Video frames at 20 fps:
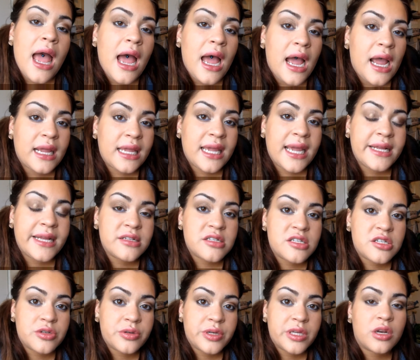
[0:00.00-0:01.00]
I can't
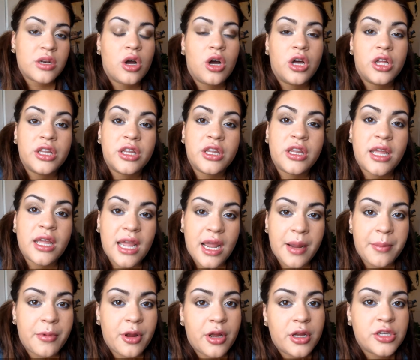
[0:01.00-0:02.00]
do it on the
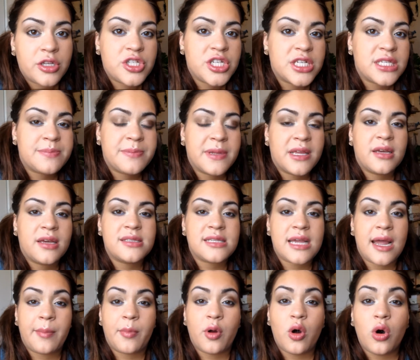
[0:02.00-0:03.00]
camera just because
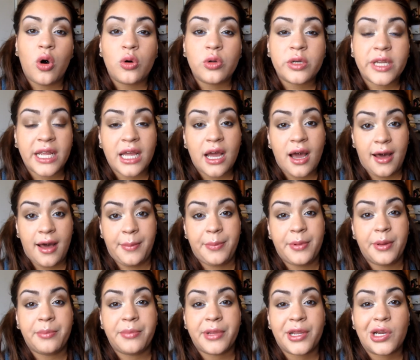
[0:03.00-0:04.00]
I'm holding up
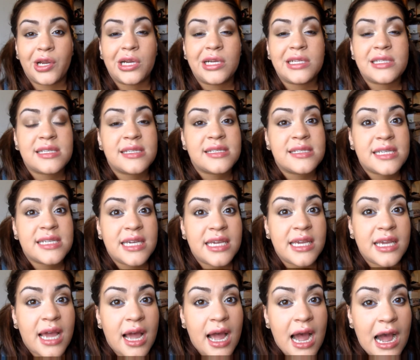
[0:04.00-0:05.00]
a mirror to
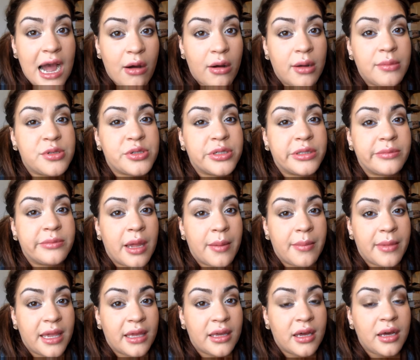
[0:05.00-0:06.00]
see how I'm doing my
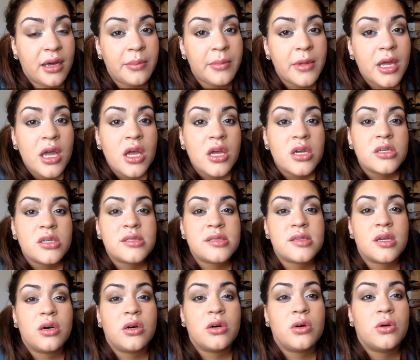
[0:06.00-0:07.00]
makeup.
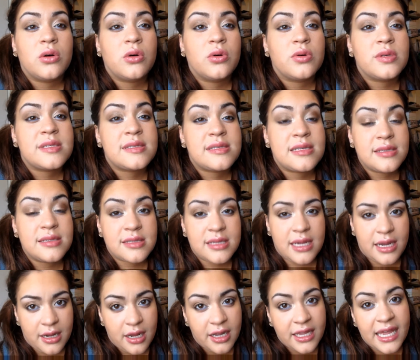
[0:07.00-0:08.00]
So since
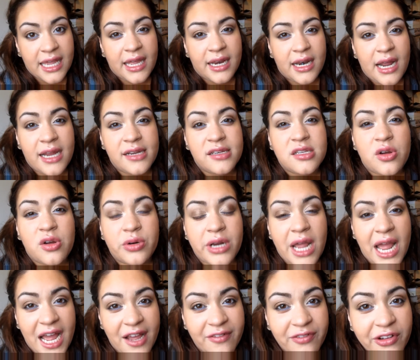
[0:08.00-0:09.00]
again I don't
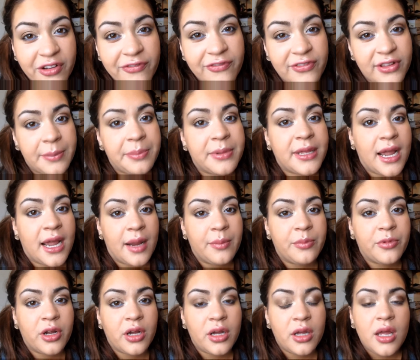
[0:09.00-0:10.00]
have a flip
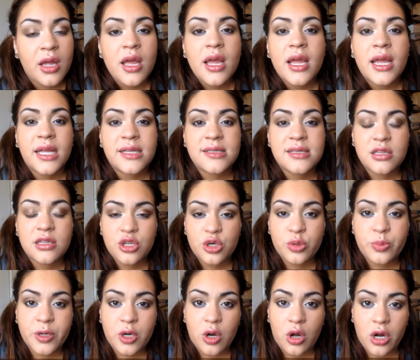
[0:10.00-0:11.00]
camera, it's a
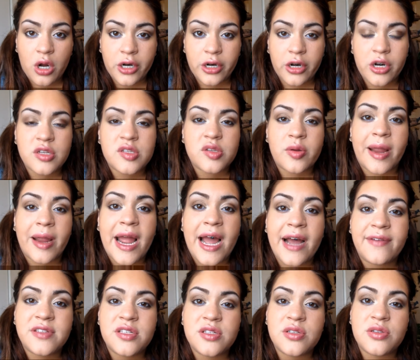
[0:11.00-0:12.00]
little bit harder, so I
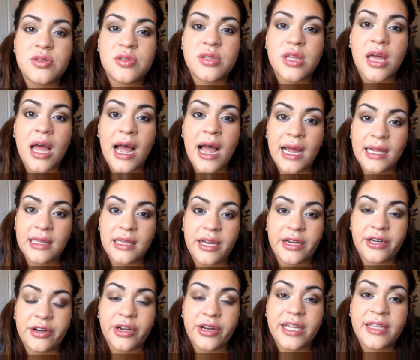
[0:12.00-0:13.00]
have to do the
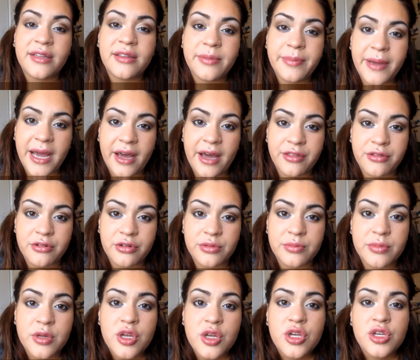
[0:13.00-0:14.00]
eyeliner in the
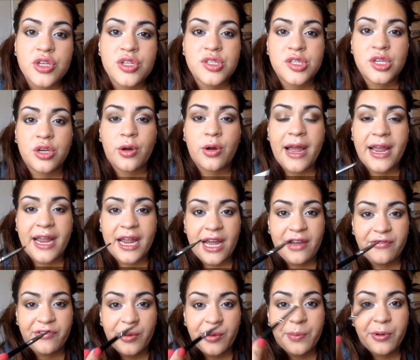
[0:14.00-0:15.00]
bathroom so I
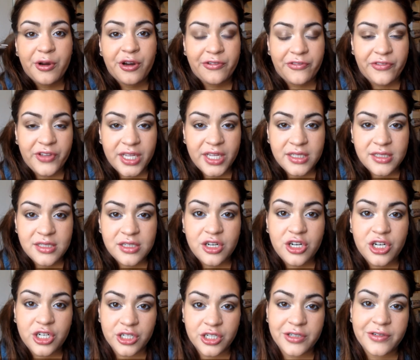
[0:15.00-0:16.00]
have a perfect
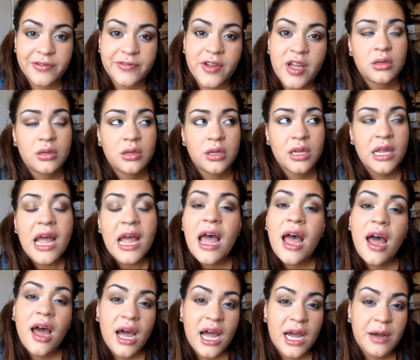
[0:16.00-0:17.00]
curve.
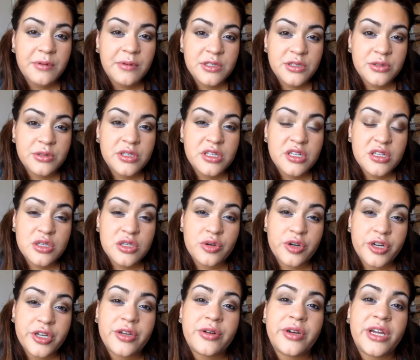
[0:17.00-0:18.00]
I will do a
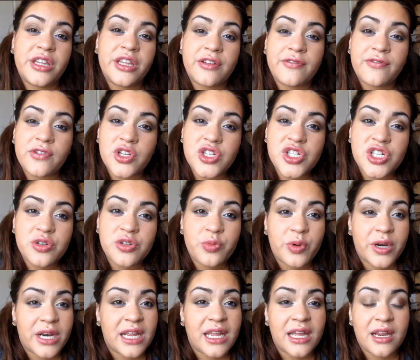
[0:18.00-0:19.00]
tutorial in the future
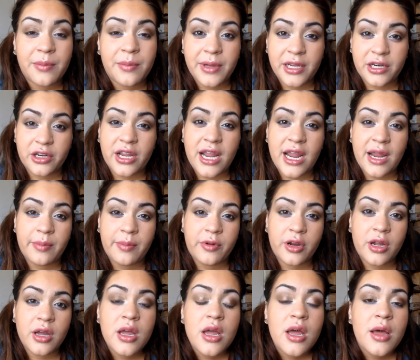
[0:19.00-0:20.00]
when I get a better
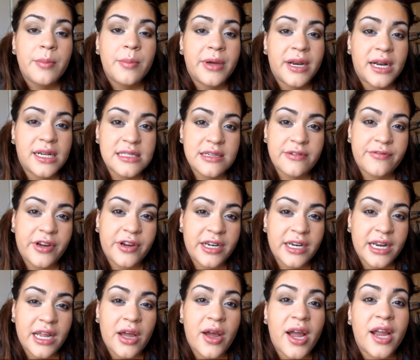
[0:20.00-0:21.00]
camera, but as of right
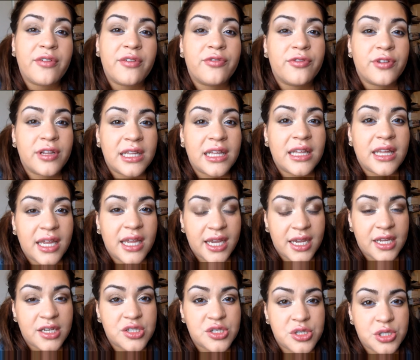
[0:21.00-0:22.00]
now I really
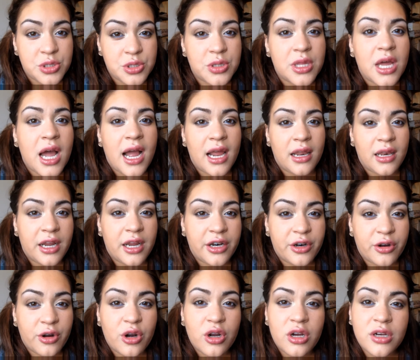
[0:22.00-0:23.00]
can't do the
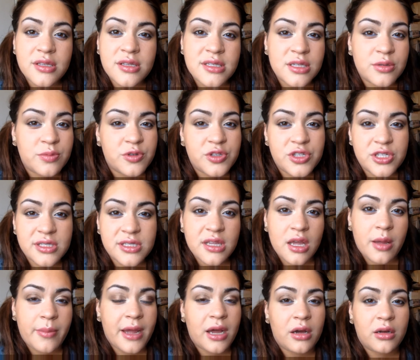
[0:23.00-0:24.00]
eyeliner or else it will just
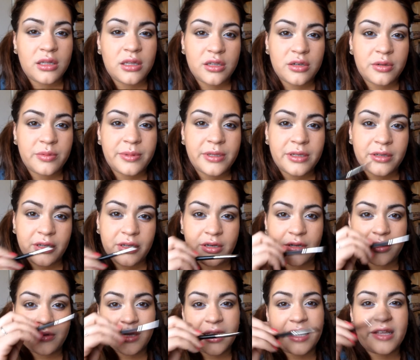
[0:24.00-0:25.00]
come out a little bit, you
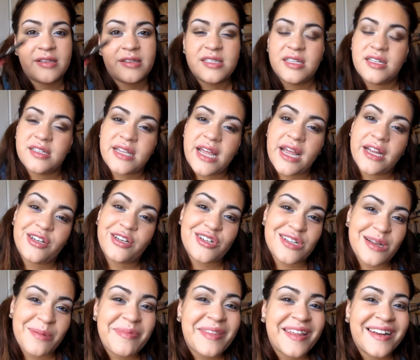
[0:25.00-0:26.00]
know, like zigzagged or
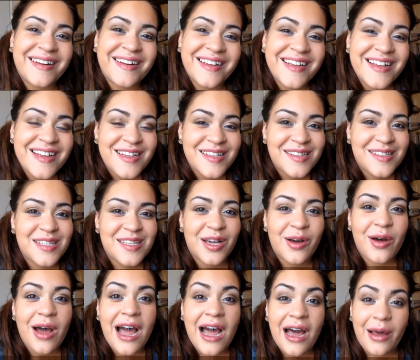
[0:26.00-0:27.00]
something.
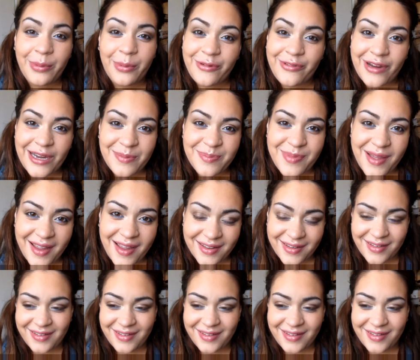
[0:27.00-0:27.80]
So I'll be right back.